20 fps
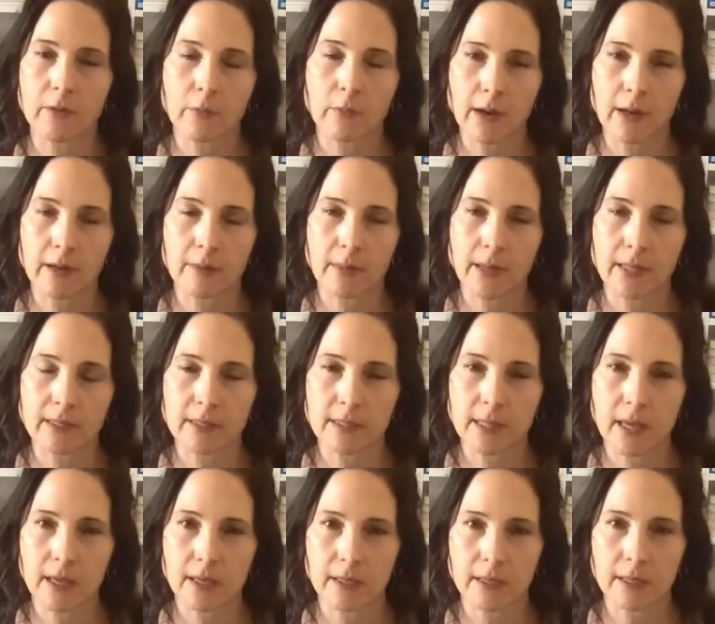he recommends
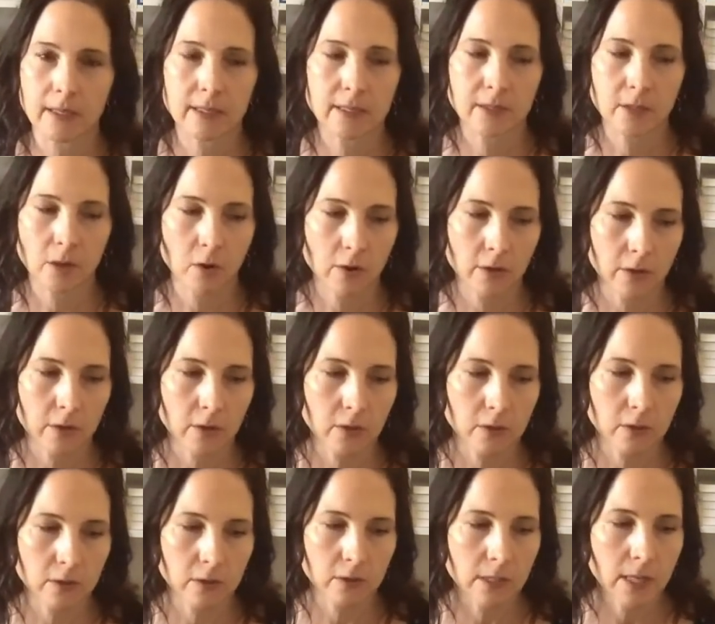that in his
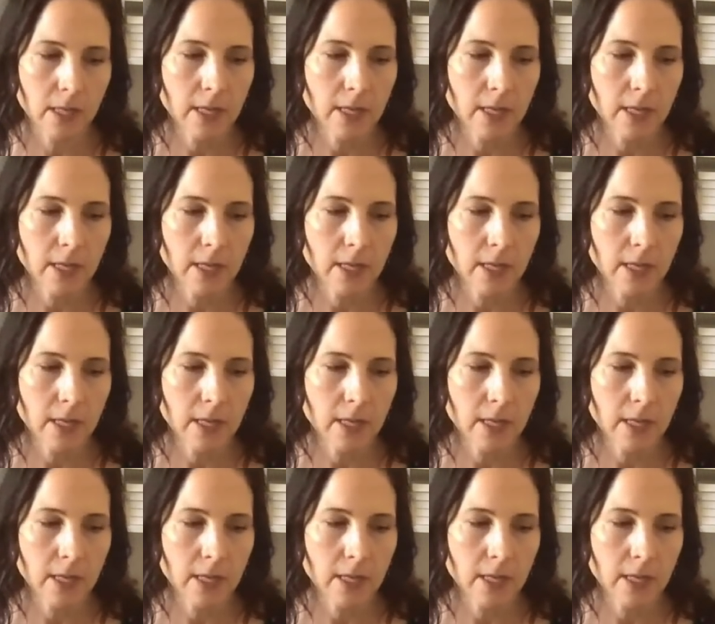articles.